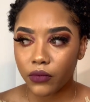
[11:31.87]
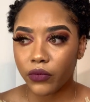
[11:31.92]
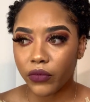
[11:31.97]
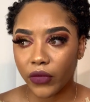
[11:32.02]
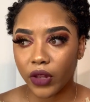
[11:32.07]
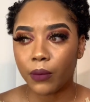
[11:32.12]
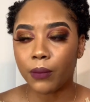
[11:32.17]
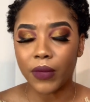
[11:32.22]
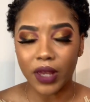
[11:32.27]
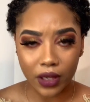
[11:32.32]

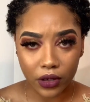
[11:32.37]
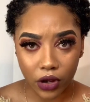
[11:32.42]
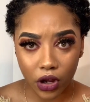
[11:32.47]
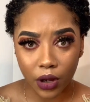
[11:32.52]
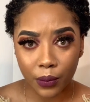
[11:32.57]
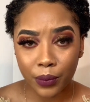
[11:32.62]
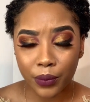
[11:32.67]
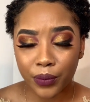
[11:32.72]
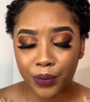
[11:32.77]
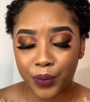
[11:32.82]
doing
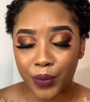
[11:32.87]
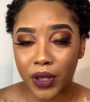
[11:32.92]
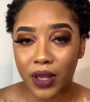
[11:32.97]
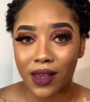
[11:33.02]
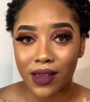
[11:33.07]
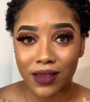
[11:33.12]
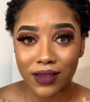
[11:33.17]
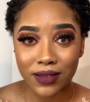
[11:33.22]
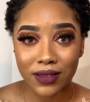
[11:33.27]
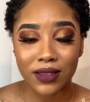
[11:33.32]
makeup
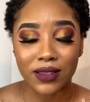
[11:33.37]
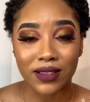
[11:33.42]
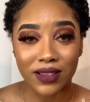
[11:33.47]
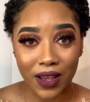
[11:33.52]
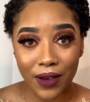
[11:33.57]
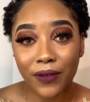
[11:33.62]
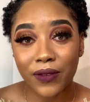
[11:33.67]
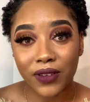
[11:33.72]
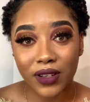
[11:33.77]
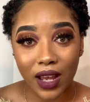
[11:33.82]
is
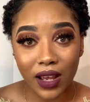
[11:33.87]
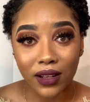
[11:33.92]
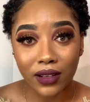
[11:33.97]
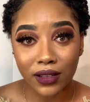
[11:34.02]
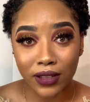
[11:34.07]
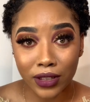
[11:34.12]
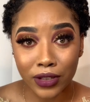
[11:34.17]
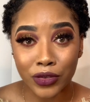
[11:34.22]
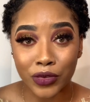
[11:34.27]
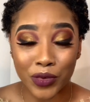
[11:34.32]

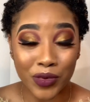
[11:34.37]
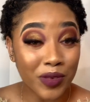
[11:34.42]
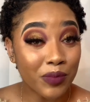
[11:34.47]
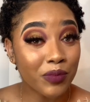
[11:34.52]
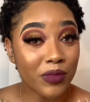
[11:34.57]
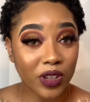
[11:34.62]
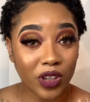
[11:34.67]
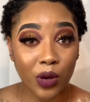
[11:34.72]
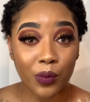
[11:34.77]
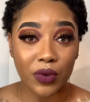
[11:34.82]

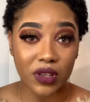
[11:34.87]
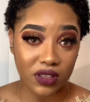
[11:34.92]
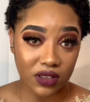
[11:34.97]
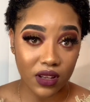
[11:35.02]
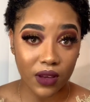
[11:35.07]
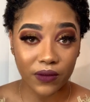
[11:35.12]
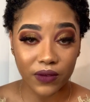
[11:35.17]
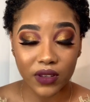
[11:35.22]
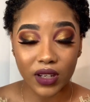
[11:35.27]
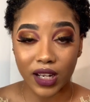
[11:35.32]

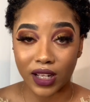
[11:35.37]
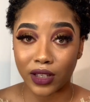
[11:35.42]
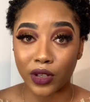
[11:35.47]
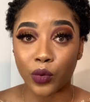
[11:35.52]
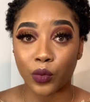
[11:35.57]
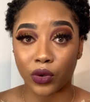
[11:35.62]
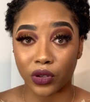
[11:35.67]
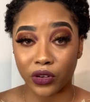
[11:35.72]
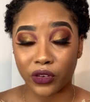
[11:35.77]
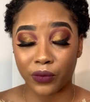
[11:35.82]
definitely
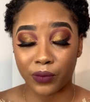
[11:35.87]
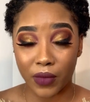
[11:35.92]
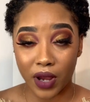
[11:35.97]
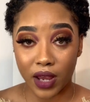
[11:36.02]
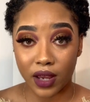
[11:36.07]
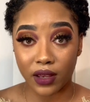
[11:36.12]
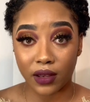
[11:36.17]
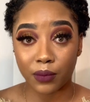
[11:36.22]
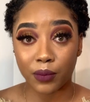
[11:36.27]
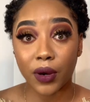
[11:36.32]
one of my
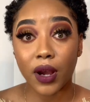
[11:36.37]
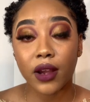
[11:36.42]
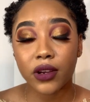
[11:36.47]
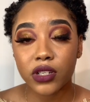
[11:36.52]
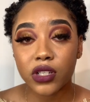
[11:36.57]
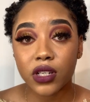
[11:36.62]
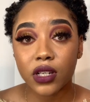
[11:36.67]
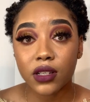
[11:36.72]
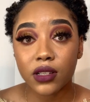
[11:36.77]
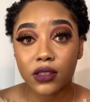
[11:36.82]

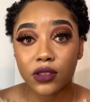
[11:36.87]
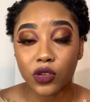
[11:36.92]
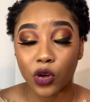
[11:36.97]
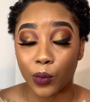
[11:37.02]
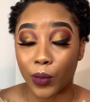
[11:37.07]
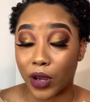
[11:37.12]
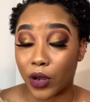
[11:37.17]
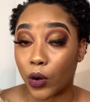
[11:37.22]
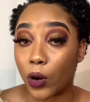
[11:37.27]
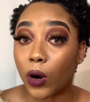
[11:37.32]
passions or
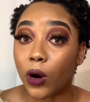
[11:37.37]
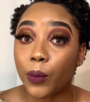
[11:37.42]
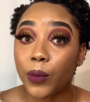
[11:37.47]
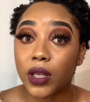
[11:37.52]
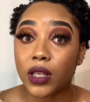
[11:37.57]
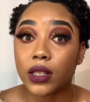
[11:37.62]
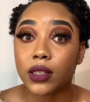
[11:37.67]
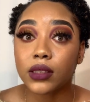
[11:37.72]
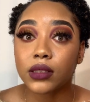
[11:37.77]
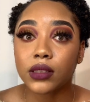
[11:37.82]
my
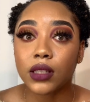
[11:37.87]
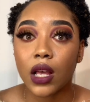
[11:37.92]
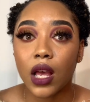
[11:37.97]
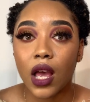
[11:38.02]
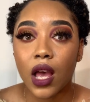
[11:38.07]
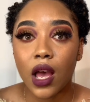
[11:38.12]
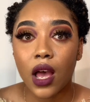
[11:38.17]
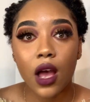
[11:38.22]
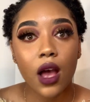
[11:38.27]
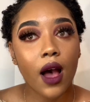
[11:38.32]
hobbies.
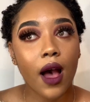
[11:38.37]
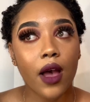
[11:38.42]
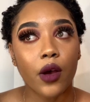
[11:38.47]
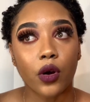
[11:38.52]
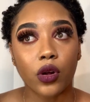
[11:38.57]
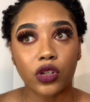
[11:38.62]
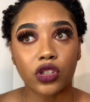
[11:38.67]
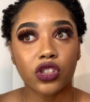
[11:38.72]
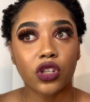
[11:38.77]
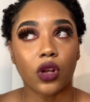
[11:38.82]
I
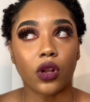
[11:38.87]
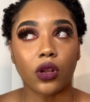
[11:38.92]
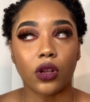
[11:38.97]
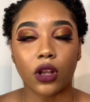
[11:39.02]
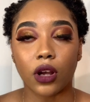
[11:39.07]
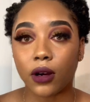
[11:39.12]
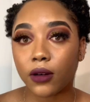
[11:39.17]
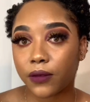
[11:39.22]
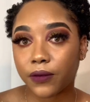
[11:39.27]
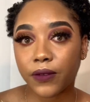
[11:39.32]
also
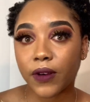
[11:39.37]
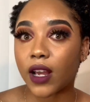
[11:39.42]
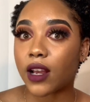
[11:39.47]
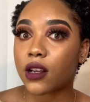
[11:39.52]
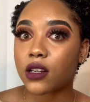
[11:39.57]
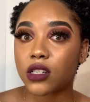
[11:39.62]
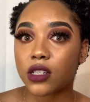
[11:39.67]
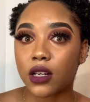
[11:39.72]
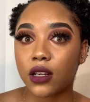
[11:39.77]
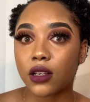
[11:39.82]
love
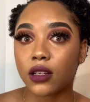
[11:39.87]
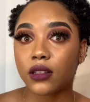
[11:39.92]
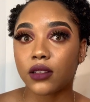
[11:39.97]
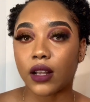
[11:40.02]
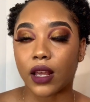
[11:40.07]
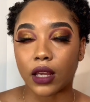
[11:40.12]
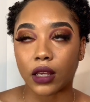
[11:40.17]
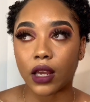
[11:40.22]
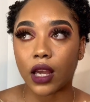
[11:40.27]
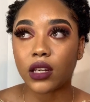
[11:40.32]
fashion.
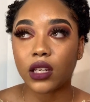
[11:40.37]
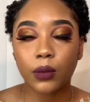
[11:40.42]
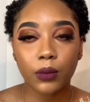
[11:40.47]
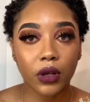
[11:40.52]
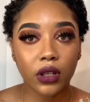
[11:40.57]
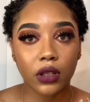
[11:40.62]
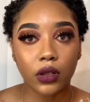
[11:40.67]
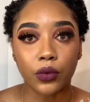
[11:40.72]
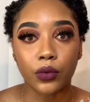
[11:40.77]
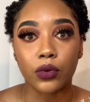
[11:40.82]
Like
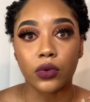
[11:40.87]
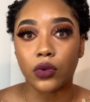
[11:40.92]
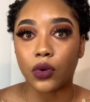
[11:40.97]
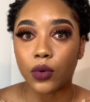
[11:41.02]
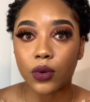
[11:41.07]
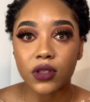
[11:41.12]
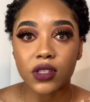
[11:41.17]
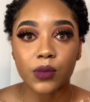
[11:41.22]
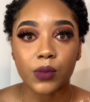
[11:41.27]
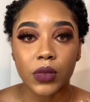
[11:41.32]
anybody who
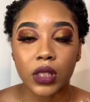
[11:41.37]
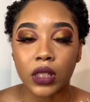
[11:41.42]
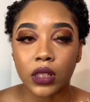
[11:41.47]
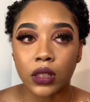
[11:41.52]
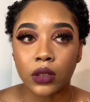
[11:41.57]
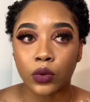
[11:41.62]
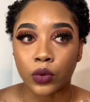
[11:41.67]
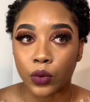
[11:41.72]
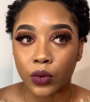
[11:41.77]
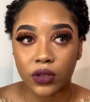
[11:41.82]
knows me
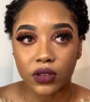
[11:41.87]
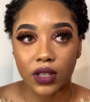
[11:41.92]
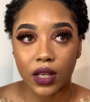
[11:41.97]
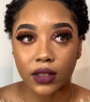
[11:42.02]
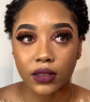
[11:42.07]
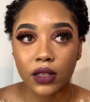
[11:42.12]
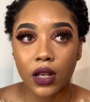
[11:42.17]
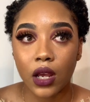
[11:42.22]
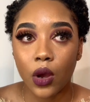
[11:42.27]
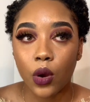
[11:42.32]
knows that
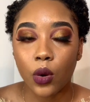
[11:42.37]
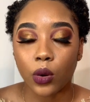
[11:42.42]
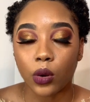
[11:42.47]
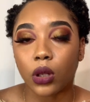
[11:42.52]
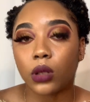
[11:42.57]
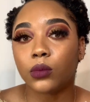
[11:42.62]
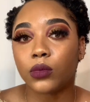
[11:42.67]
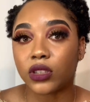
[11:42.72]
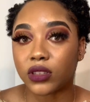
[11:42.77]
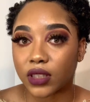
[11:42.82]

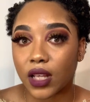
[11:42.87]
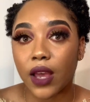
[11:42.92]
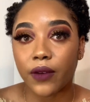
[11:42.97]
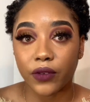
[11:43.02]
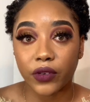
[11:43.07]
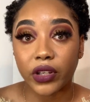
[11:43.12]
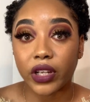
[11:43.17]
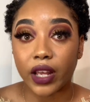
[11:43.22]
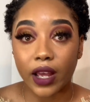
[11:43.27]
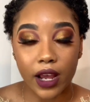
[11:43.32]
almost every
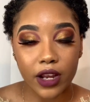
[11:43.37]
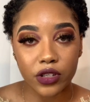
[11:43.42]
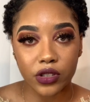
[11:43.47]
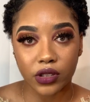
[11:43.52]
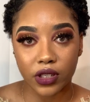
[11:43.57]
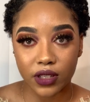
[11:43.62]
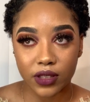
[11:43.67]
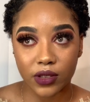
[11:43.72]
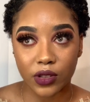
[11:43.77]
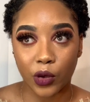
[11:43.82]
day I
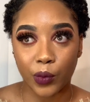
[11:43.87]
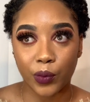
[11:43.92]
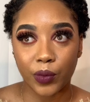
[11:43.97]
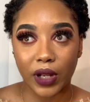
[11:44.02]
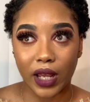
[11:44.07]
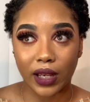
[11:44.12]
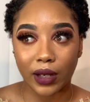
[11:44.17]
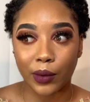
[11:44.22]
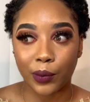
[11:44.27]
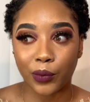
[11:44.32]
dress up,
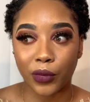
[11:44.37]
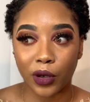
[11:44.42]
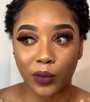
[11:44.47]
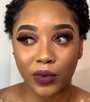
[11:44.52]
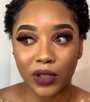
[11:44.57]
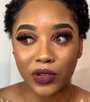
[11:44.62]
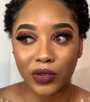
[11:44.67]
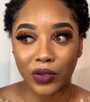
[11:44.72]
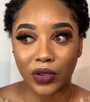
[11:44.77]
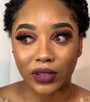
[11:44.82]
like probably
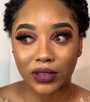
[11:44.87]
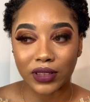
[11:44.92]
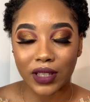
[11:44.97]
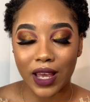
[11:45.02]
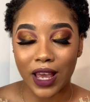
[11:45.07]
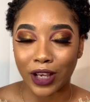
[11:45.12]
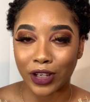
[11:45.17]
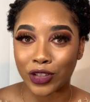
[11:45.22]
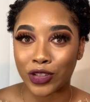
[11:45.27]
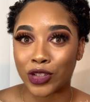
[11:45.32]
not
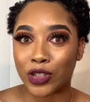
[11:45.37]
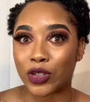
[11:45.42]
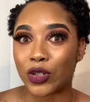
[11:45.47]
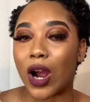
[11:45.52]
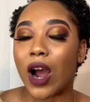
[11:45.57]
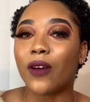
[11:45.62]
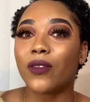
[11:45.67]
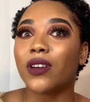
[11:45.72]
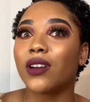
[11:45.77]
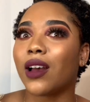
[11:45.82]

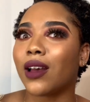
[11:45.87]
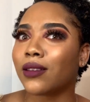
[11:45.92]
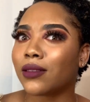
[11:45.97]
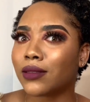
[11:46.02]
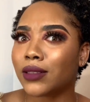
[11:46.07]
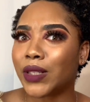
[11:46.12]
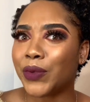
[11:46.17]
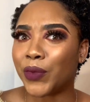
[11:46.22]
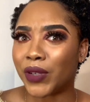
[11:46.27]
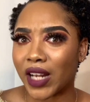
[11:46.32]

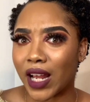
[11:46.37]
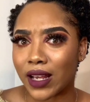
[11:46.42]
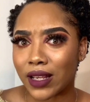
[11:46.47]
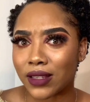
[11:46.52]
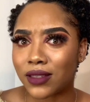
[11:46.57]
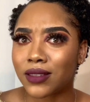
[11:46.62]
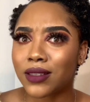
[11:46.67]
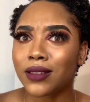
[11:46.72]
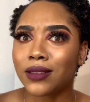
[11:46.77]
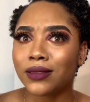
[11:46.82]
extravagantly, but I
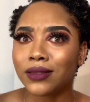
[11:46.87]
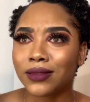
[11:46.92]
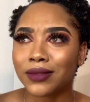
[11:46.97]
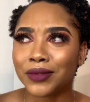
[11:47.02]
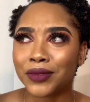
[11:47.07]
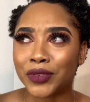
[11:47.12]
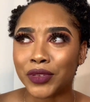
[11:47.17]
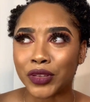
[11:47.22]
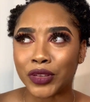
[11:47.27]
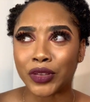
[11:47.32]
still
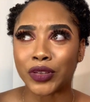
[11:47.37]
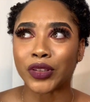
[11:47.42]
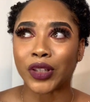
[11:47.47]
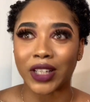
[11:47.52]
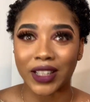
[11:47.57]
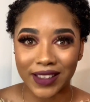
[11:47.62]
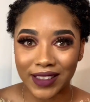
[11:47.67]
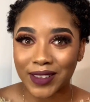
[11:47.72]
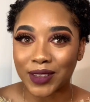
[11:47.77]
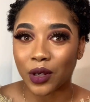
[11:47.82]

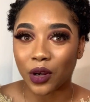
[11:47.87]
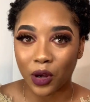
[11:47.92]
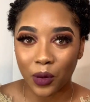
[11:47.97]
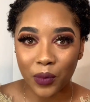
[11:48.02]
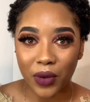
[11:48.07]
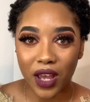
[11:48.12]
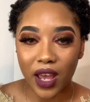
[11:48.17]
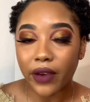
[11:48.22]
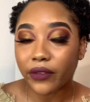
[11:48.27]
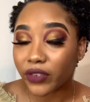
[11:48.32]
dress up
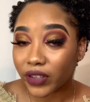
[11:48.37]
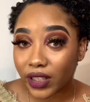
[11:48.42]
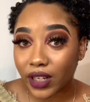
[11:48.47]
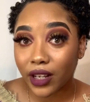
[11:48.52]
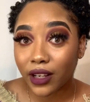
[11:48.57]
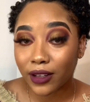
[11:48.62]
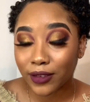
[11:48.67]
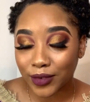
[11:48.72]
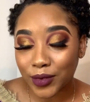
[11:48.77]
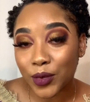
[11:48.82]
every
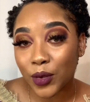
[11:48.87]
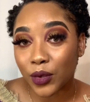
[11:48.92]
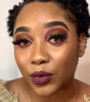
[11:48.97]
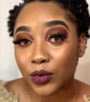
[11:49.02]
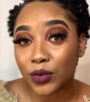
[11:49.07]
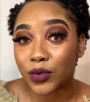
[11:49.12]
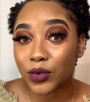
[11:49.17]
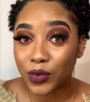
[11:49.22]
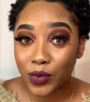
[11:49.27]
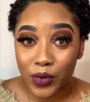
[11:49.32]
day to go to
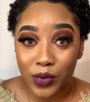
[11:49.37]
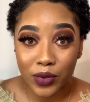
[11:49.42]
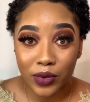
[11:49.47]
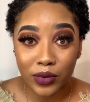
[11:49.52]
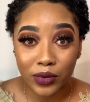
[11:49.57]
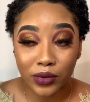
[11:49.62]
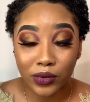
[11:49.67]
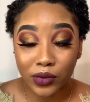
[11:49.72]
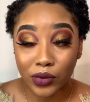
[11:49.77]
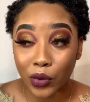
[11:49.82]
school,
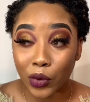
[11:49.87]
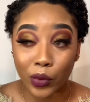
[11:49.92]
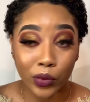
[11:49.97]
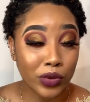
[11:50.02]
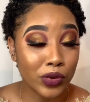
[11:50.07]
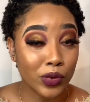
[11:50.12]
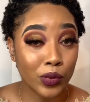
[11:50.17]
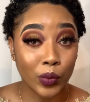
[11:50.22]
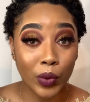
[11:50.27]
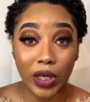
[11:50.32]
to go
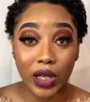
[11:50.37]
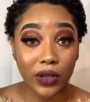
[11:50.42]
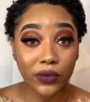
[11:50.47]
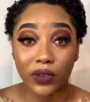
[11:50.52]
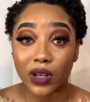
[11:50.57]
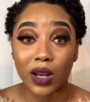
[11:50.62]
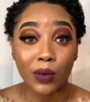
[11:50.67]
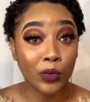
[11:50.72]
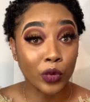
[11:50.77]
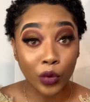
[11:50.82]
to wherever
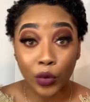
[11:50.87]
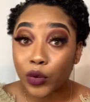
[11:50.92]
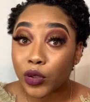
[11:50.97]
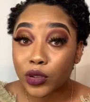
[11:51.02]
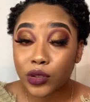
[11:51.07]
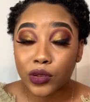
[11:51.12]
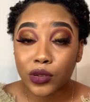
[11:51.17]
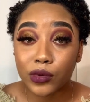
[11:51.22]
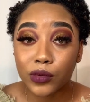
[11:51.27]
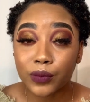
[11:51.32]
I'm going
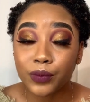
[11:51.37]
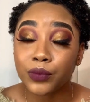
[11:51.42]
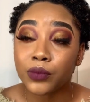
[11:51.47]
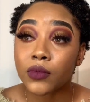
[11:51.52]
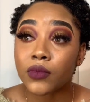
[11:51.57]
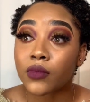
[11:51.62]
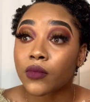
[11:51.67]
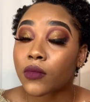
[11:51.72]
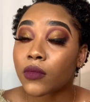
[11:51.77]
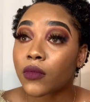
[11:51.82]
to.
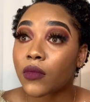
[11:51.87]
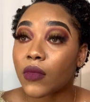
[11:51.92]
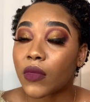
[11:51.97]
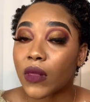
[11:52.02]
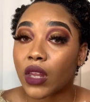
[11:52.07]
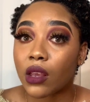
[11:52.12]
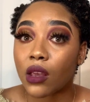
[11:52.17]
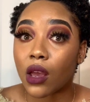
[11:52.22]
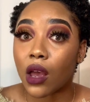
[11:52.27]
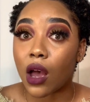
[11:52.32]

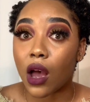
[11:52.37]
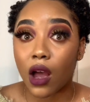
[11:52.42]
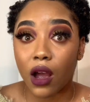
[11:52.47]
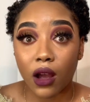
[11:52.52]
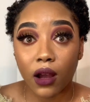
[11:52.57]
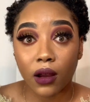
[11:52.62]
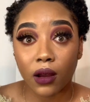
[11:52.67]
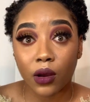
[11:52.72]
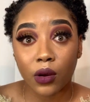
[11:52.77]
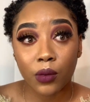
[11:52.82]

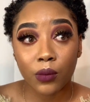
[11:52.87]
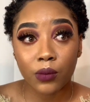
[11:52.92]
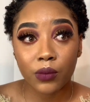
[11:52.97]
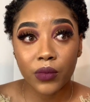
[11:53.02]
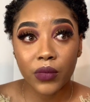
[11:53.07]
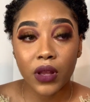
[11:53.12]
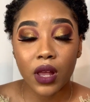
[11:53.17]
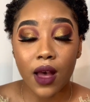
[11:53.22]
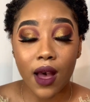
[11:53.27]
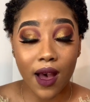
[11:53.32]
I
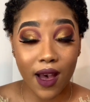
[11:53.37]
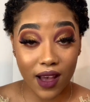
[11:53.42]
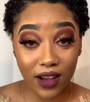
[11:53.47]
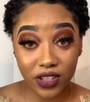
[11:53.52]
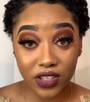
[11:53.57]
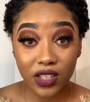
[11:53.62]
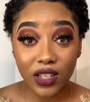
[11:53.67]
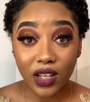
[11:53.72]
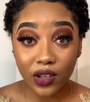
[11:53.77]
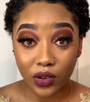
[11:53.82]

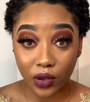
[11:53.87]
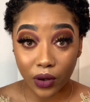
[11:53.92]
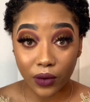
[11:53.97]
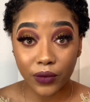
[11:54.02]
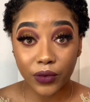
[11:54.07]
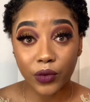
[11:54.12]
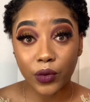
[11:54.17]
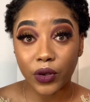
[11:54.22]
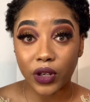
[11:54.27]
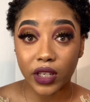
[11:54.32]
actually love
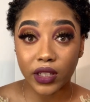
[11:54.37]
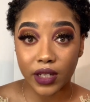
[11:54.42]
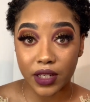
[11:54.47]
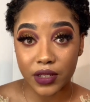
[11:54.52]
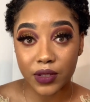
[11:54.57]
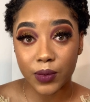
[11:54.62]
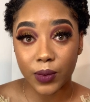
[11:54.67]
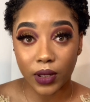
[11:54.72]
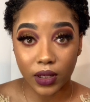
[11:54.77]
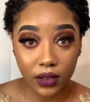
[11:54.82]
cooking
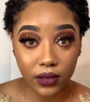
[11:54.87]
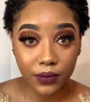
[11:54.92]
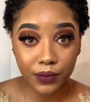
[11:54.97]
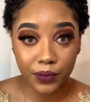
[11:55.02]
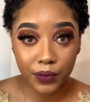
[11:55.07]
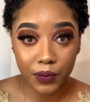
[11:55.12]
as well.